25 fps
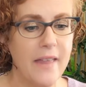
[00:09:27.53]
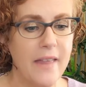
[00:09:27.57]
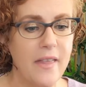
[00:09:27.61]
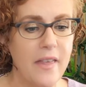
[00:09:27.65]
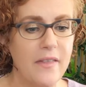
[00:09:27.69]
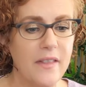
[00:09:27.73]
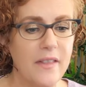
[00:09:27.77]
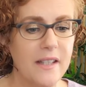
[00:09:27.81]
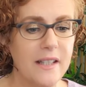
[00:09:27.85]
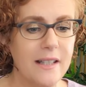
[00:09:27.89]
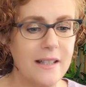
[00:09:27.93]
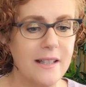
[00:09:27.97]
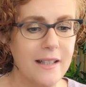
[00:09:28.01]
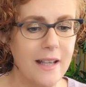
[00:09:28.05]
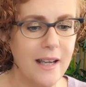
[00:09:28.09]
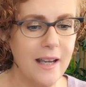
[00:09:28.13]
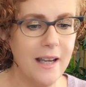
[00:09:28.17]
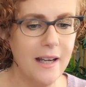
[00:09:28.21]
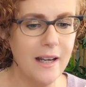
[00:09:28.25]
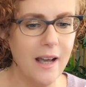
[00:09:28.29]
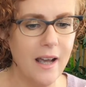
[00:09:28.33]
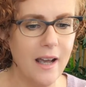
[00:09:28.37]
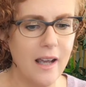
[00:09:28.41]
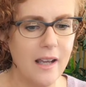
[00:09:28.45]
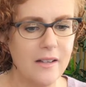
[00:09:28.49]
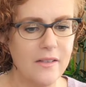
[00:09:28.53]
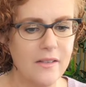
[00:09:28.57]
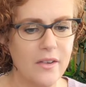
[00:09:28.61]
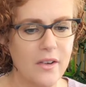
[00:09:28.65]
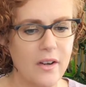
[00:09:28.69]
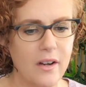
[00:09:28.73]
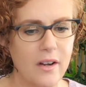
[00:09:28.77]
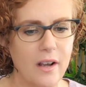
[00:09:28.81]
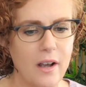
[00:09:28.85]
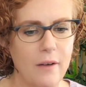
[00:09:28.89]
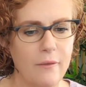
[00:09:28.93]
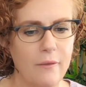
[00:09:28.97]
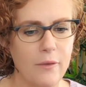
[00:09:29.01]
And then the data is
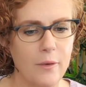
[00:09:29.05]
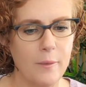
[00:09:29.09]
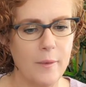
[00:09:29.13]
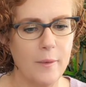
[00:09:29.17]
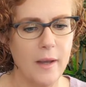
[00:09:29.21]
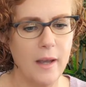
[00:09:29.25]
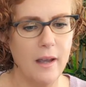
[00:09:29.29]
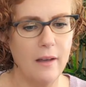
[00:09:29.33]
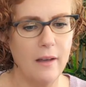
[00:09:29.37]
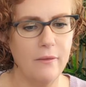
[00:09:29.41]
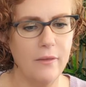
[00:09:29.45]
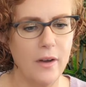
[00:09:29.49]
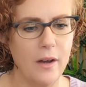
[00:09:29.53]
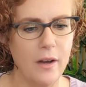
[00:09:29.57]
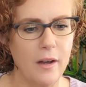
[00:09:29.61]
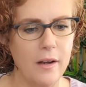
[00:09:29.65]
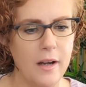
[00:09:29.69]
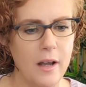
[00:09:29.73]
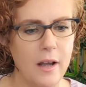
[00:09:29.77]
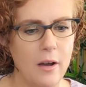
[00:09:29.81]
going to come from Canva.